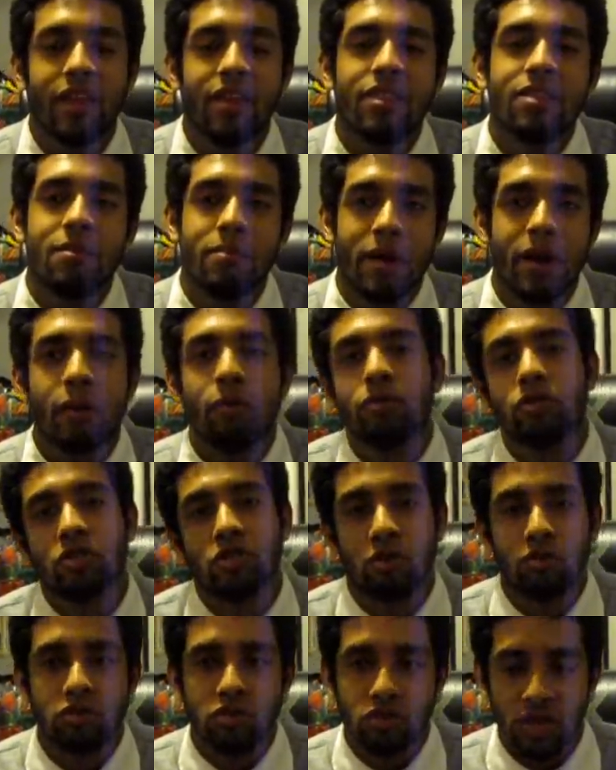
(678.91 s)
the money will
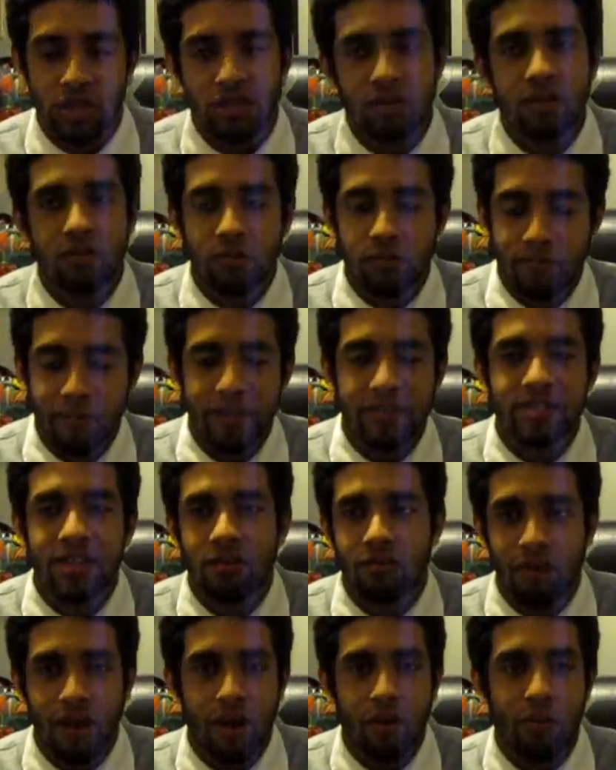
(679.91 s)
just it would be
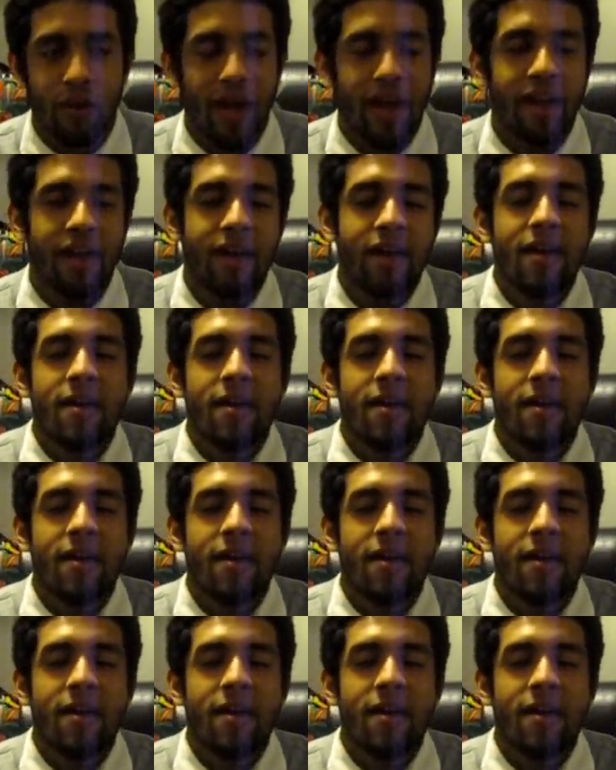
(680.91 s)
sent right away.